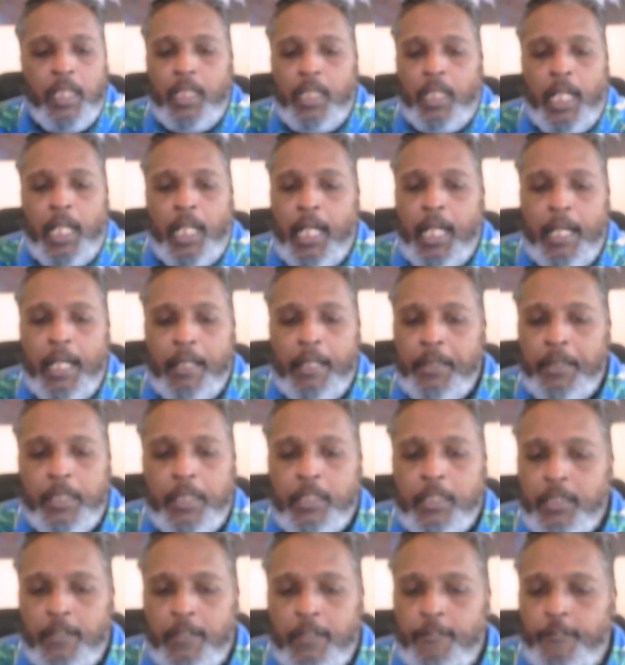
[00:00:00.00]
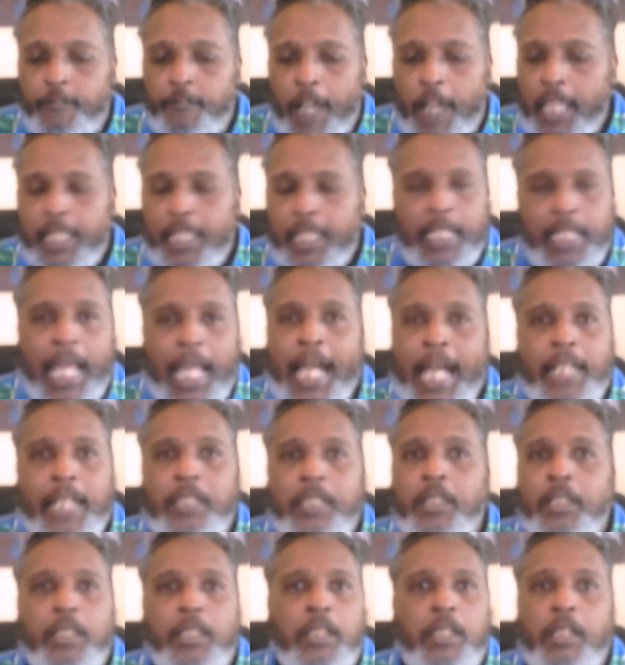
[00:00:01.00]
uh, you know, some violent act
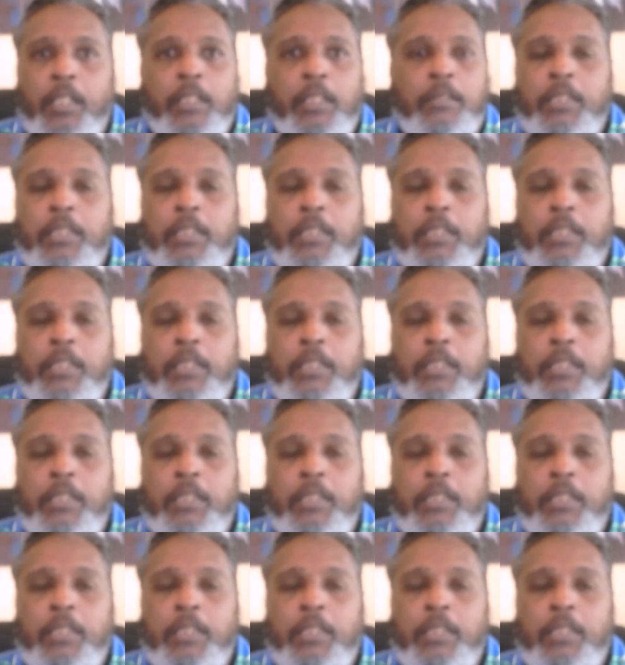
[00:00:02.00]
or, or,